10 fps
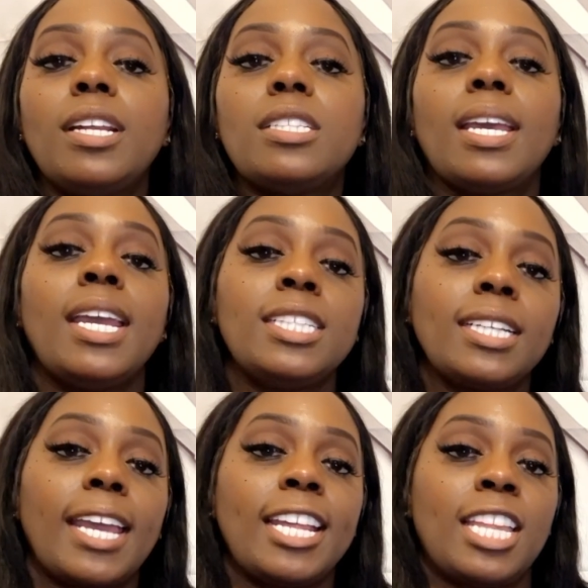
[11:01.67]
to
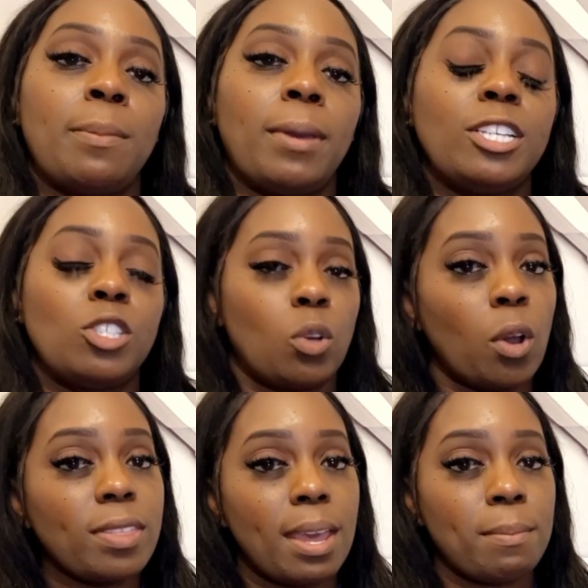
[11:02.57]
educate that patient
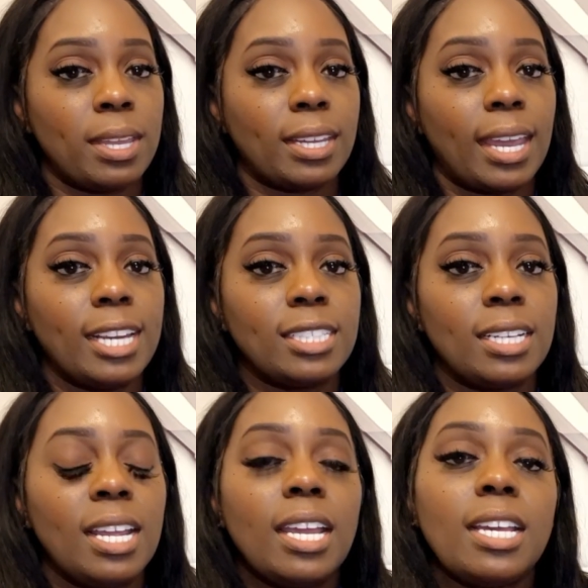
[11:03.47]
on that
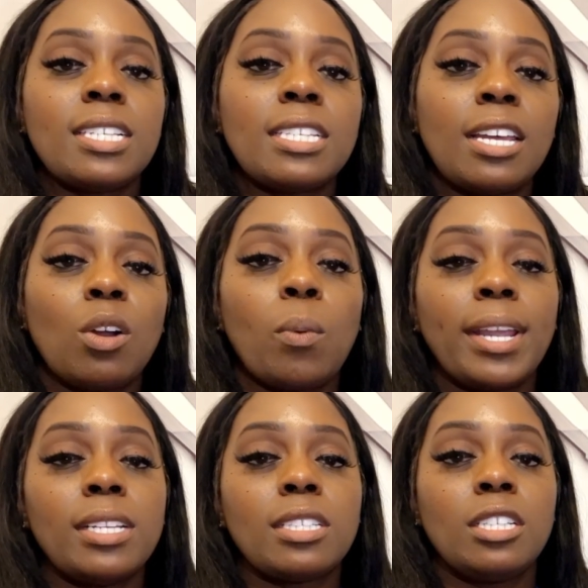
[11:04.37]
medication instead of
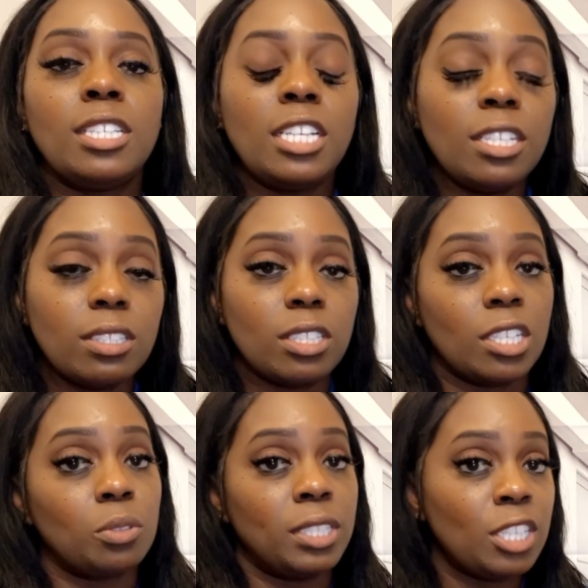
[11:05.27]
waiting
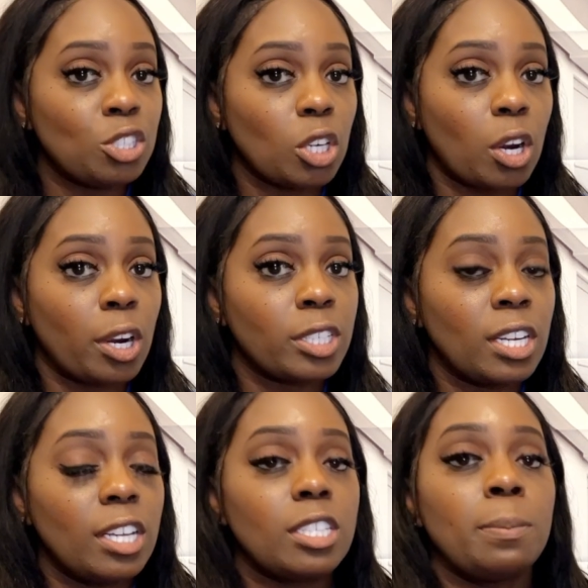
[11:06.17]
till discharge
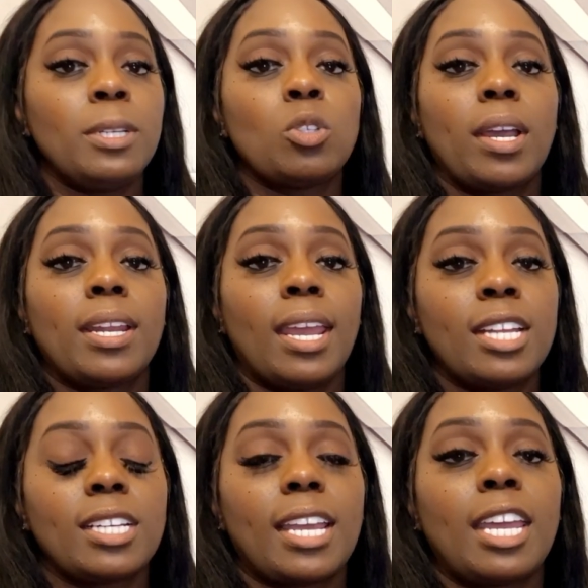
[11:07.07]
to be trying to
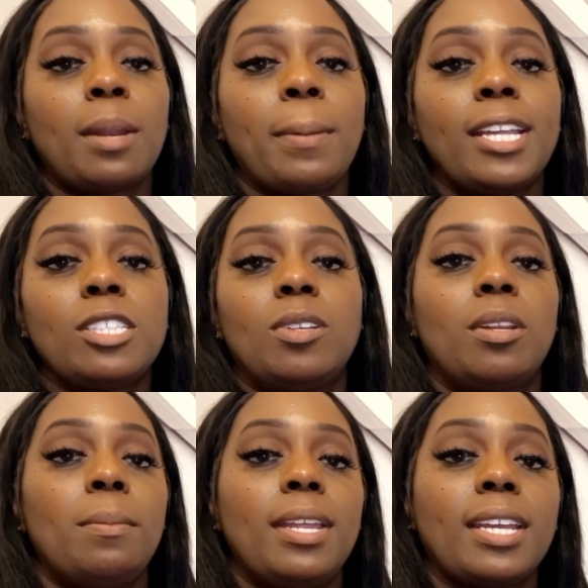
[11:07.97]
educate a patient on
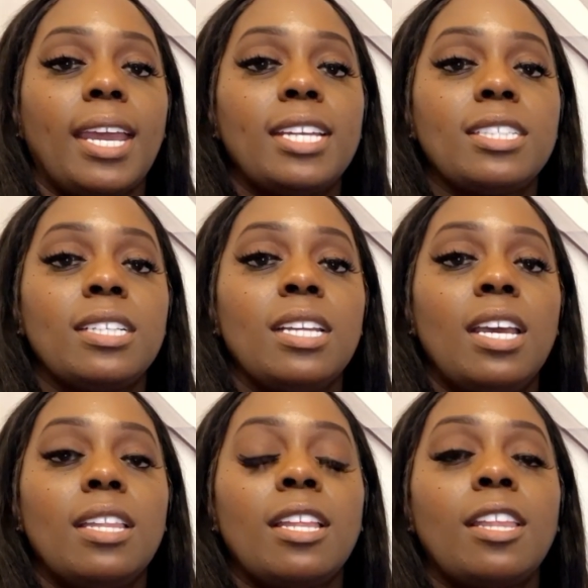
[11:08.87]
the medication
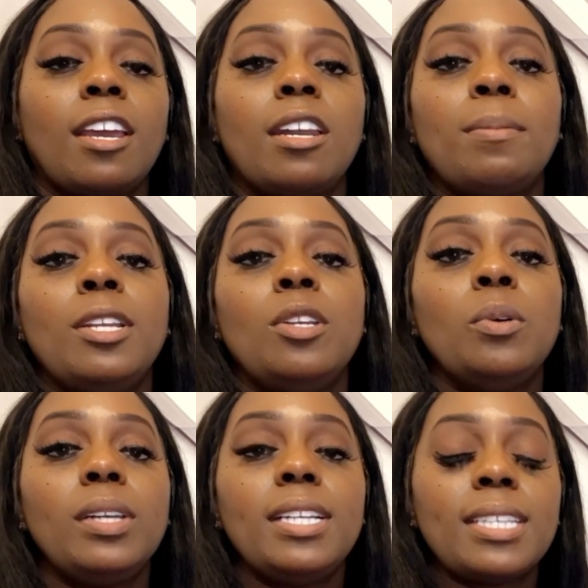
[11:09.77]
that they're going to be
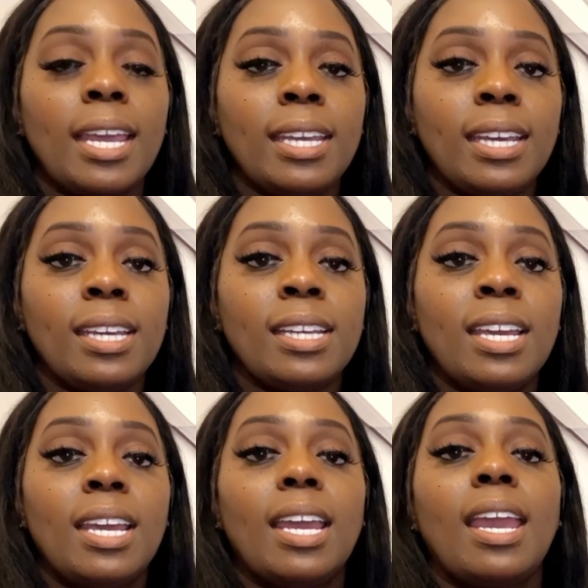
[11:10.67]
newly taking.
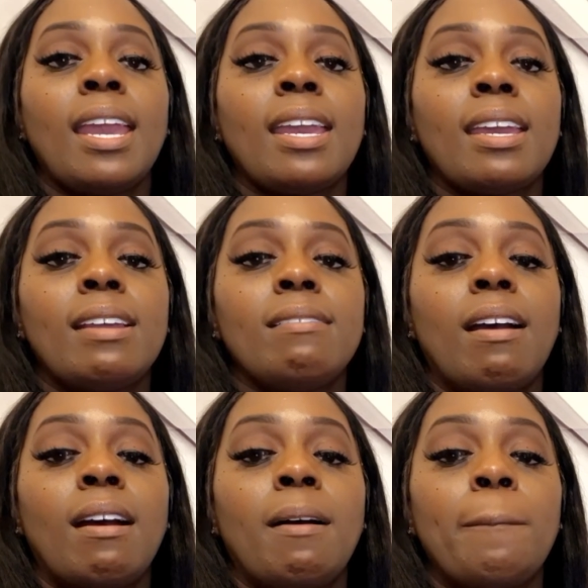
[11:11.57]
And
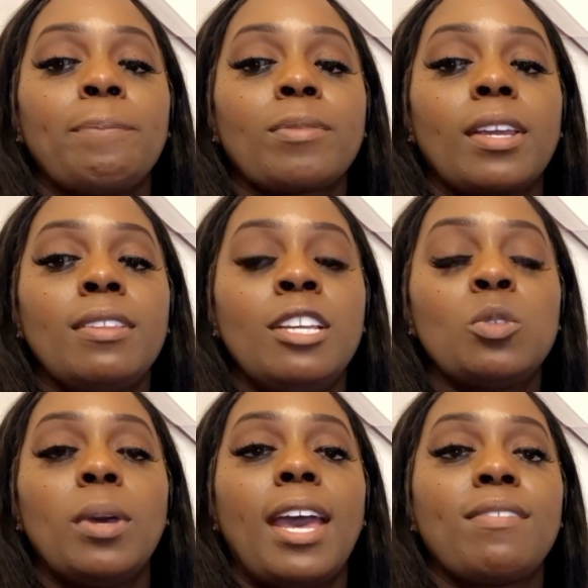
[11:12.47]
this
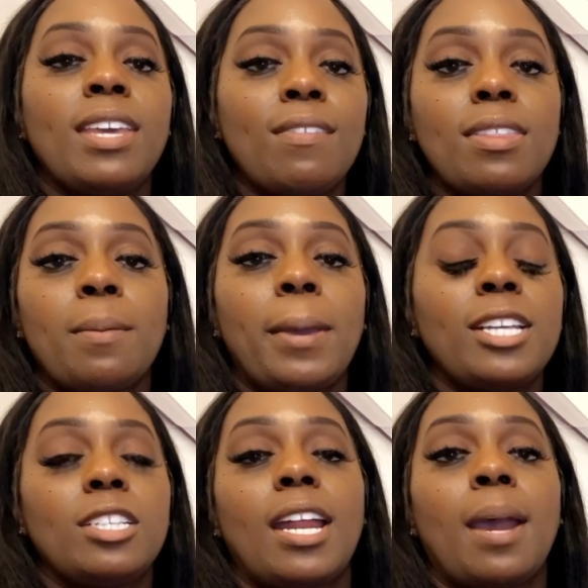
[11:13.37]
will have given the
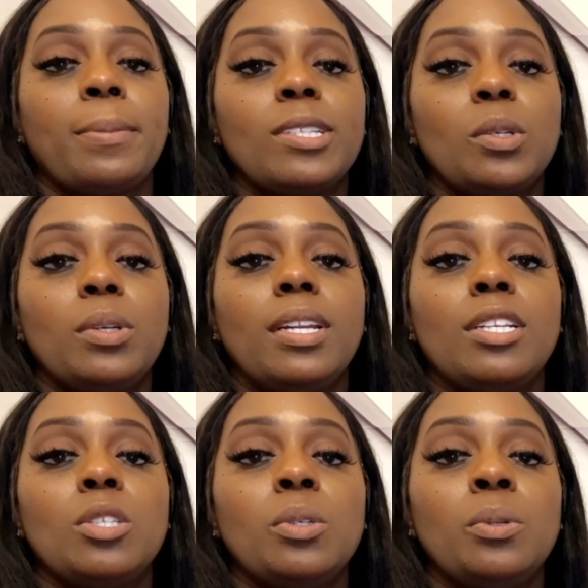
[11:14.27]
patient the opportunity
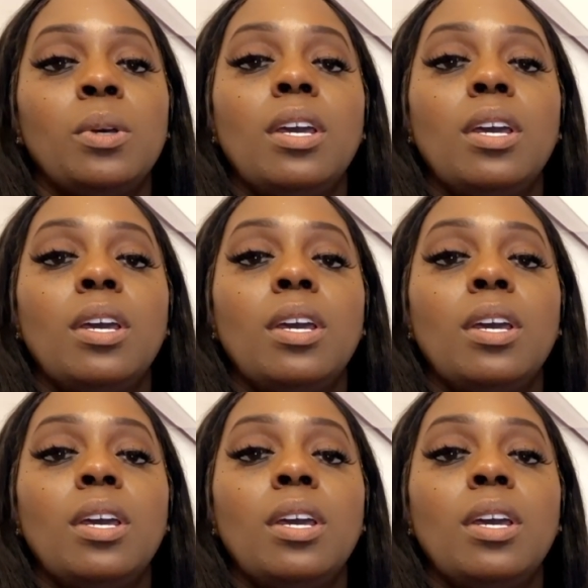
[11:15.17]
to